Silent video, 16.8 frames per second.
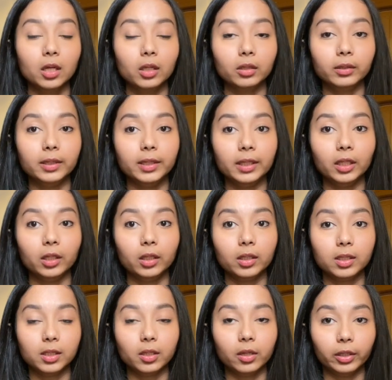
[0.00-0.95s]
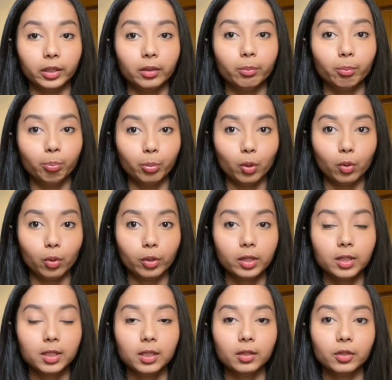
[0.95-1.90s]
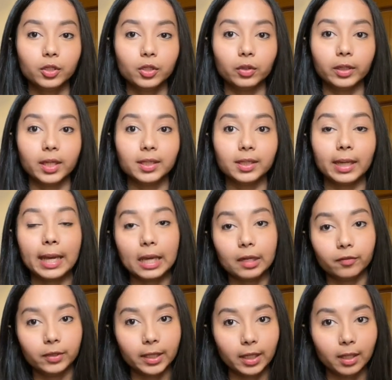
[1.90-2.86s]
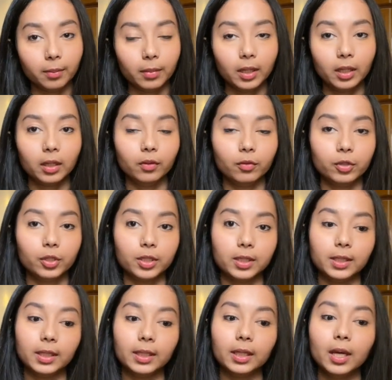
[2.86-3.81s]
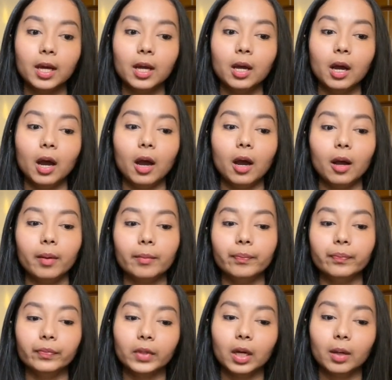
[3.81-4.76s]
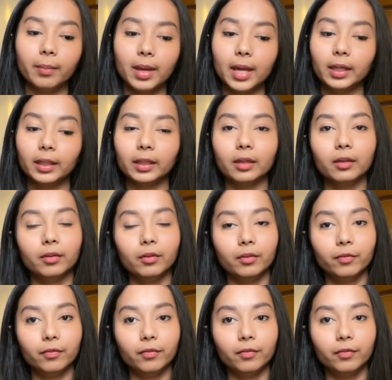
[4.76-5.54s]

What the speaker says: the certain boards, so there's the AVMA, which is the American